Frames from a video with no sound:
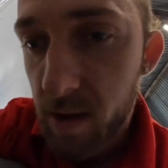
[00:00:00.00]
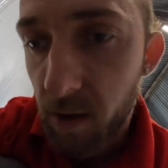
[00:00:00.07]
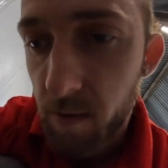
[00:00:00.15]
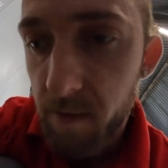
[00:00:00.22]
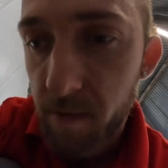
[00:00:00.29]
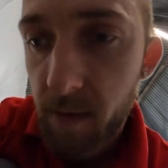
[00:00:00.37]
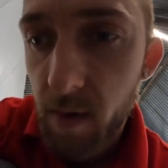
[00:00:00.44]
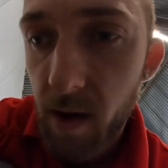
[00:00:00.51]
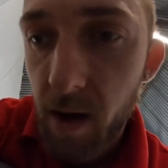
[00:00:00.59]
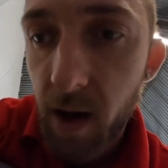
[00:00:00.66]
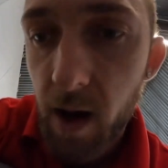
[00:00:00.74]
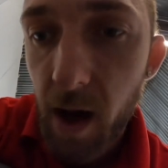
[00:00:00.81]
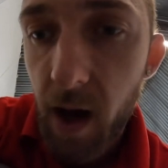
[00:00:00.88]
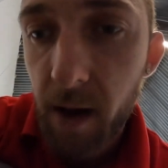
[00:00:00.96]
So
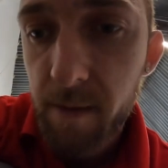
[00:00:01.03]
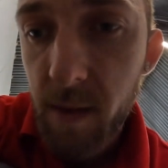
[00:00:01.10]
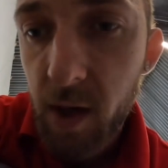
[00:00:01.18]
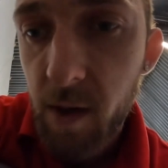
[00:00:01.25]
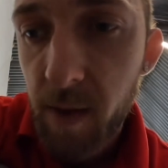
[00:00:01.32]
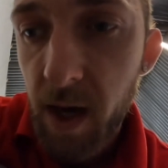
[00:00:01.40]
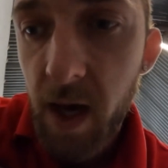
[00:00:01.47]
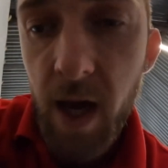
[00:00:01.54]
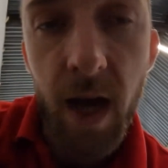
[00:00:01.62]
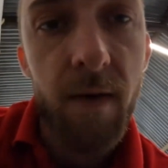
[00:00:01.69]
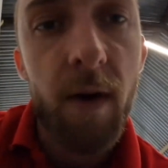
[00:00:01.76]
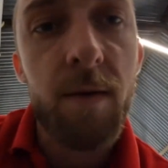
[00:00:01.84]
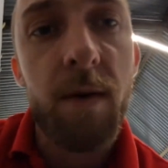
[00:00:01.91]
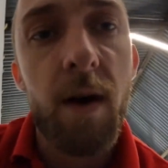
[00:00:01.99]
I'm going to be a
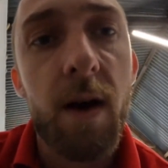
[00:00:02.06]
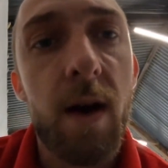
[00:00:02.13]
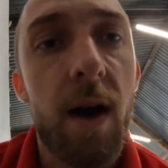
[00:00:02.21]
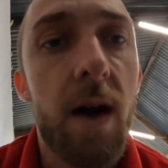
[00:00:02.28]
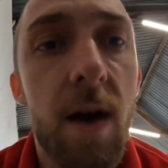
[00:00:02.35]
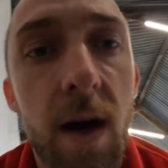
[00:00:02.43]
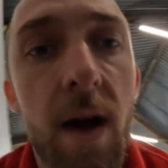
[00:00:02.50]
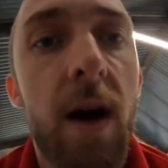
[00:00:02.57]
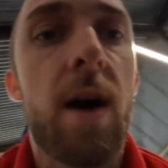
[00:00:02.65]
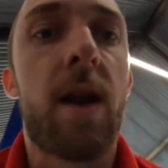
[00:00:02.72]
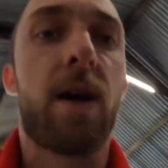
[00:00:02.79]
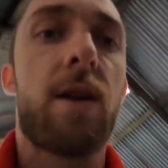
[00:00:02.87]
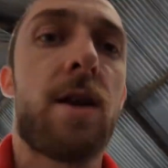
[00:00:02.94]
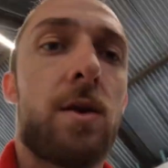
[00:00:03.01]
hero, and
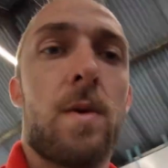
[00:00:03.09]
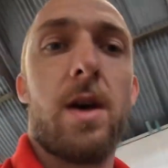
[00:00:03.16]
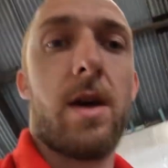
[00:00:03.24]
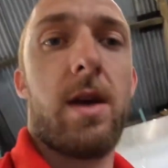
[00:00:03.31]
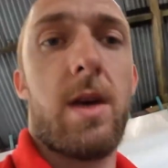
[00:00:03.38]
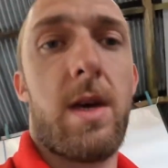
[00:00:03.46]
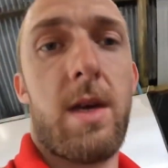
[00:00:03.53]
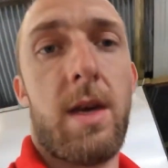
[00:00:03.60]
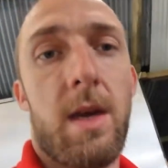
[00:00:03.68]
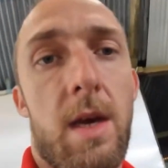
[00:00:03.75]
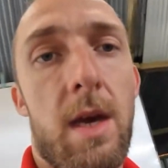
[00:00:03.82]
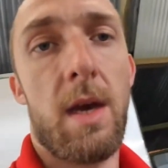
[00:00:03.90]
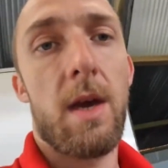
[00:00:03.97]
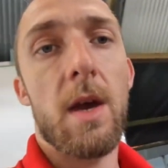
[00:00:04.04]
I'm going to do it
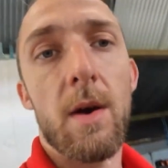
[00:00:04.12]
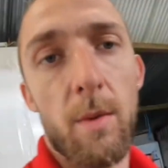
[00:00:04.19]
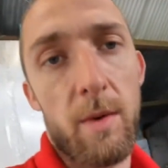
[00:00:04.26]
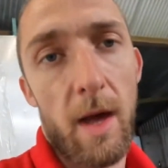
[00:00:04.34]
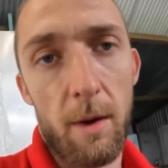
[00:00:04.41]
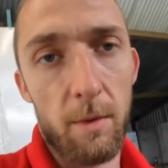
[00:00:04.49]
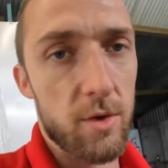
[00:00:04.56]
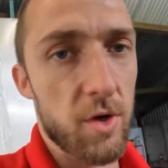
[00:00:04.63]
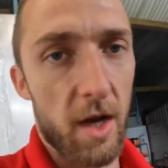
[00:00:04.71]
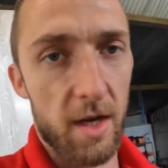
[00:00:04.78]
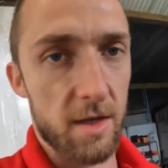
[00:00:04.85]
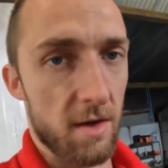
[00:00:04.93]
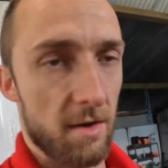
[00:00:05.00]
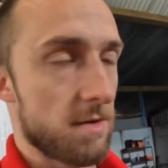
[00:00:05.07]
without
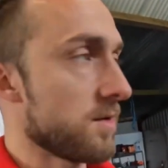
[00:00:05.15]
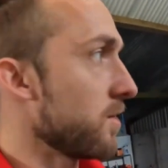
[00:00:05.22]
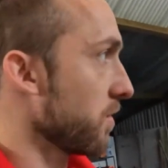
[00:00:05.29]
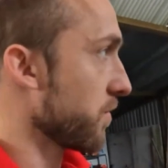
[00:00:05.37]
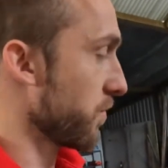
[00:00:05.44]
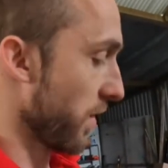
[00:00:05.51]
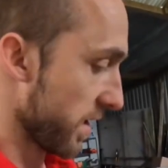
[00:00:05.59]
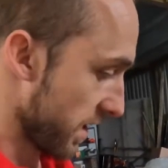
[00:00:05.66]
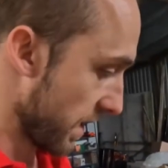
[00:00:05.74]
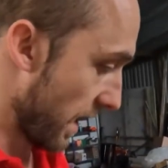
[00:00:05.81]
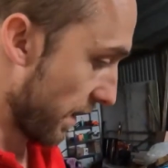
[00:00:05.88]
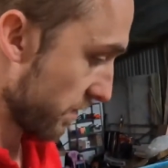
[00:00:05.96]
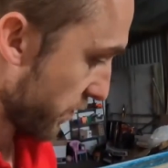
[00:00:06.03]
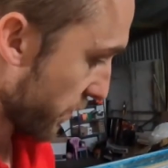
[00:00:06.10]
trying to look for any help.